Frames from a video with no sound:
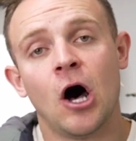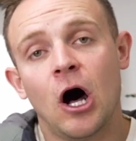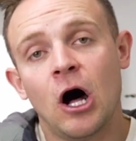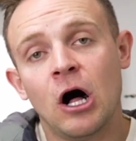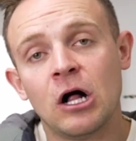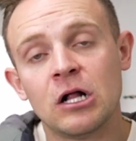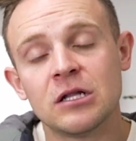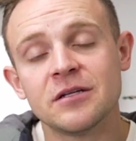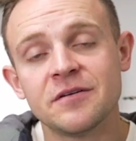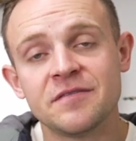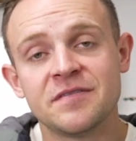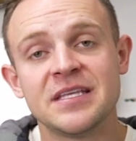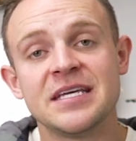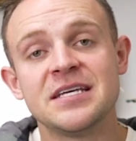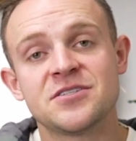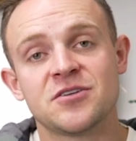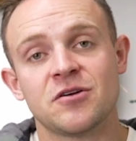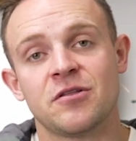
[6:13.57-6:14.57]
all of
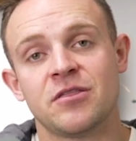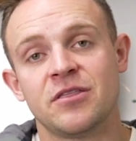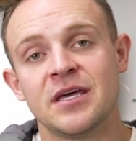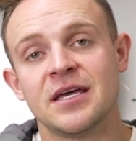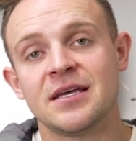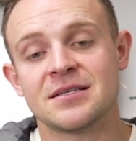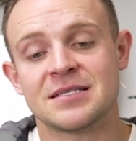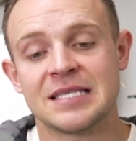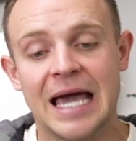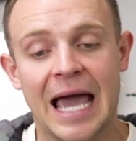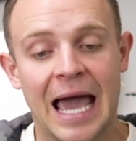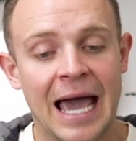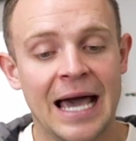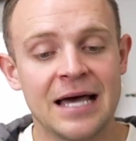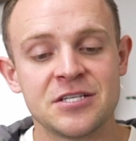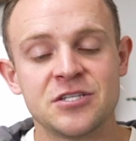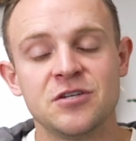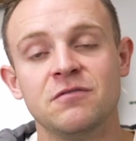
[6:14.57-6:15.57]
these are things that
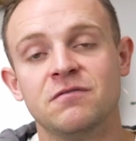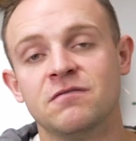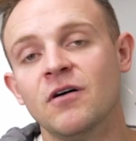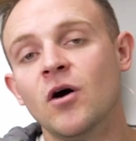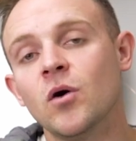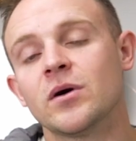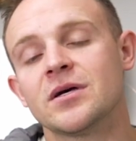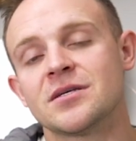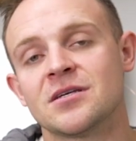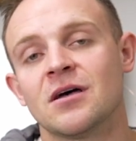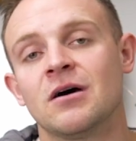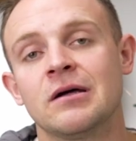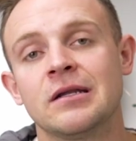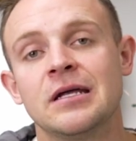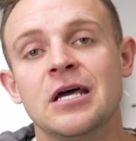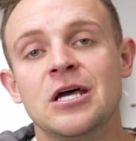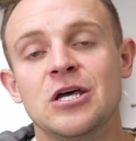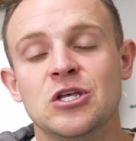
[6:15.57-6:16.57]
as you focus
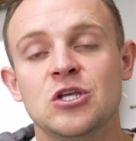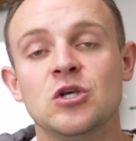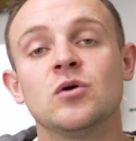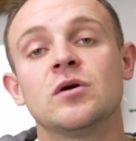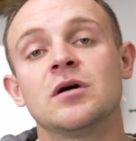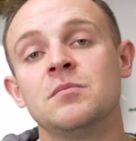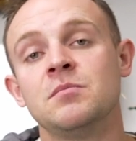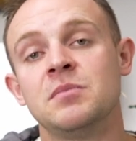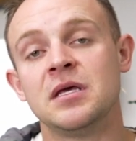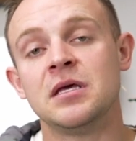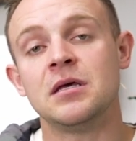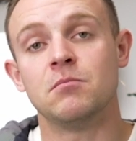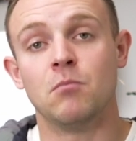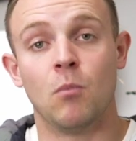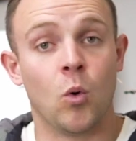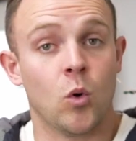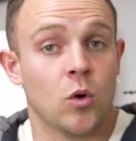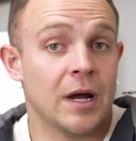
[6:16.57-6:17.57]
on, you can be
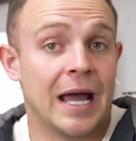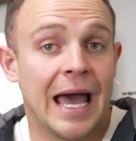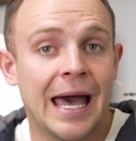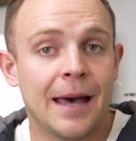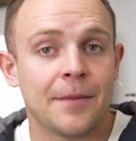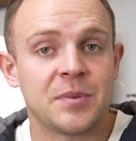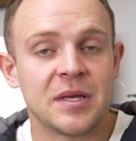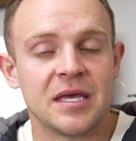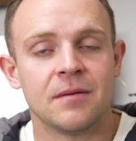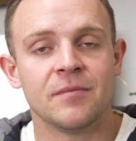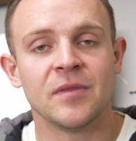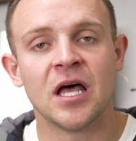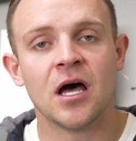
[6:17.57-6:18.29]
more happy.